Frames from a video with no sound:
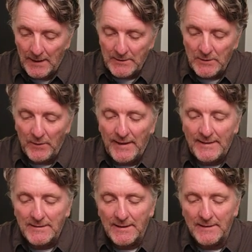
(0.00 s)
So in
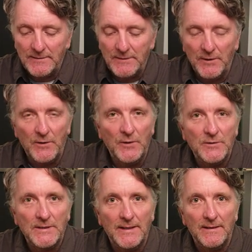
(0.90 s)
that sense, you're
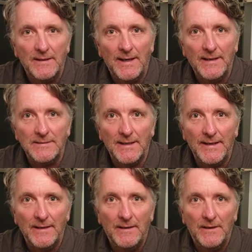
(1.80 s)
using it as
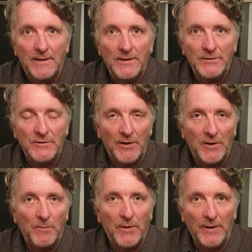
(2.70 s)
a
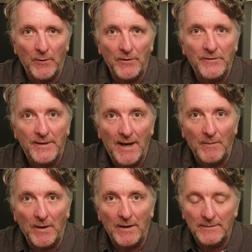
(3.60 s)
shutter priority
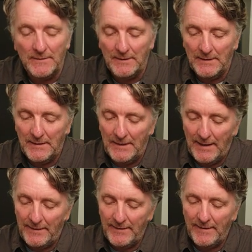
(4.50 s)
camera.
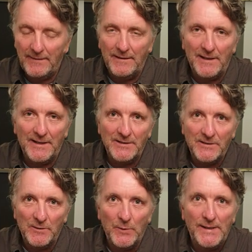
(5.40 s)
And then it
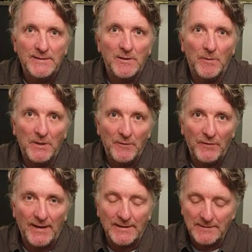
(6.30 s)
is reasonably
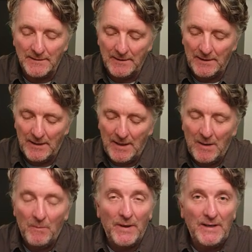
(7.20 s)
fast.
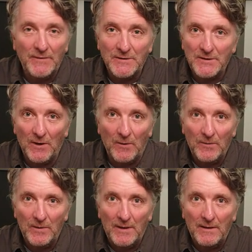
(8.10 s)
But even
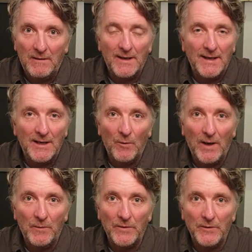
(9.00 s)
so, clicking
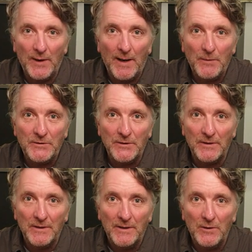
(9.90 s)
away with your
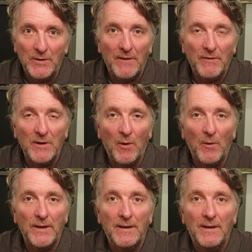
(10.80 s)
aperture, you're never
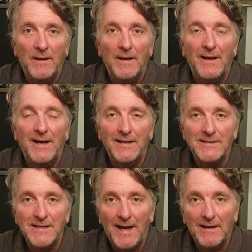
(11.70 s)
knowing
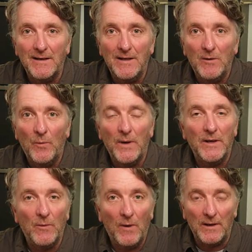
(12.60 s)
exactly where
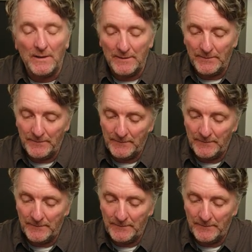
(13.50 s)
you are.